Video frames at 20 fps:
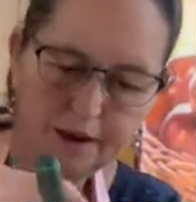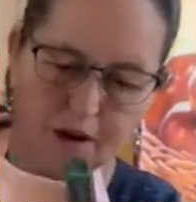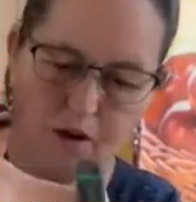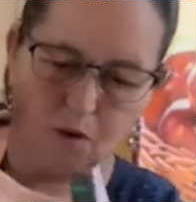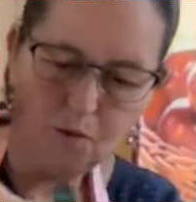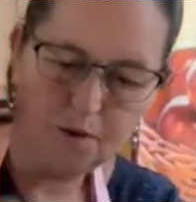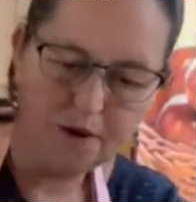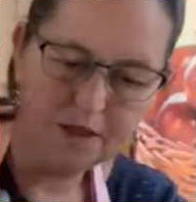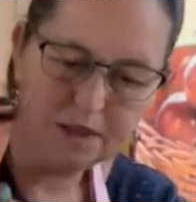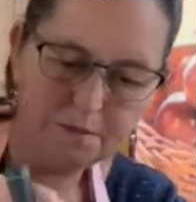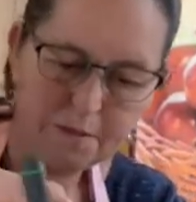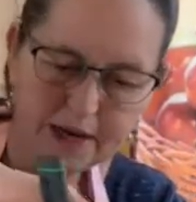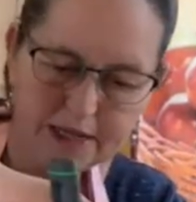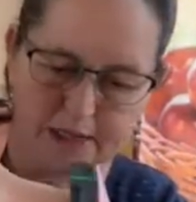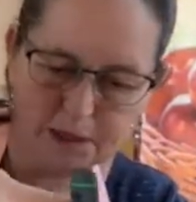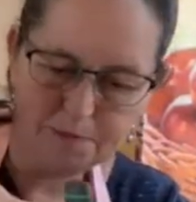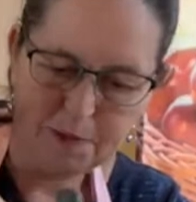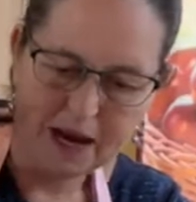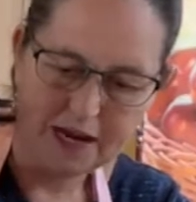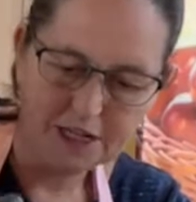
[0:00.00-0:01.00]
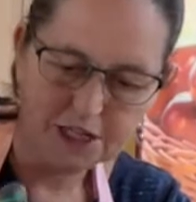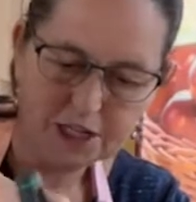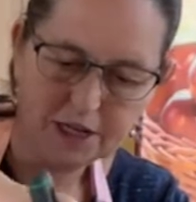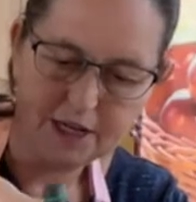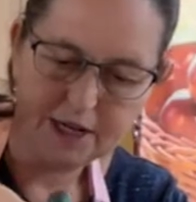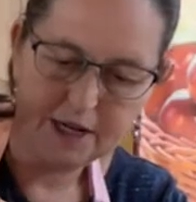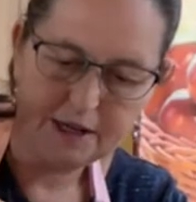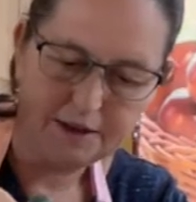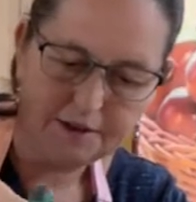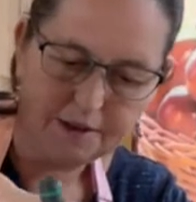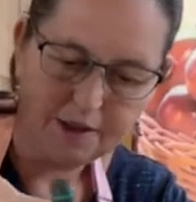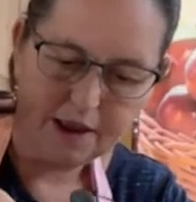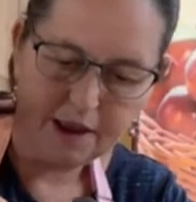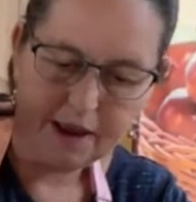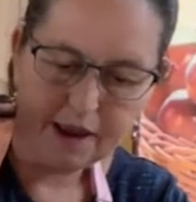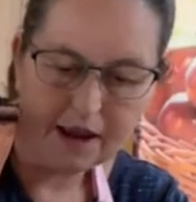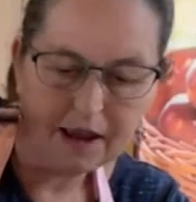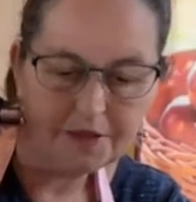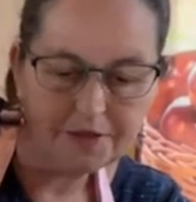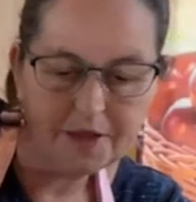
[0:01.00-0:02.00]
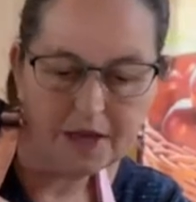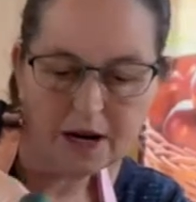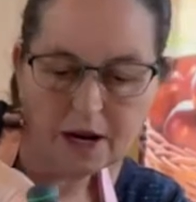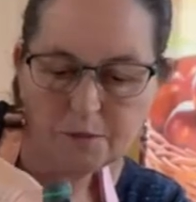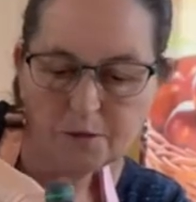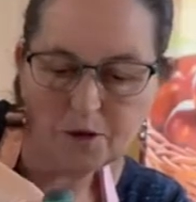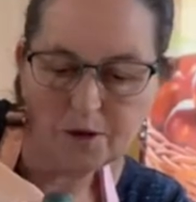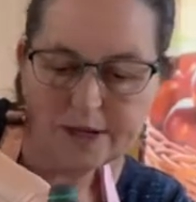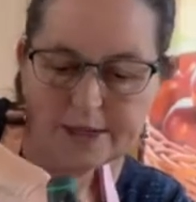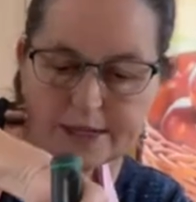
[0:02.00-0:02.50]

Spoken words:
with my spatula, and then I'm going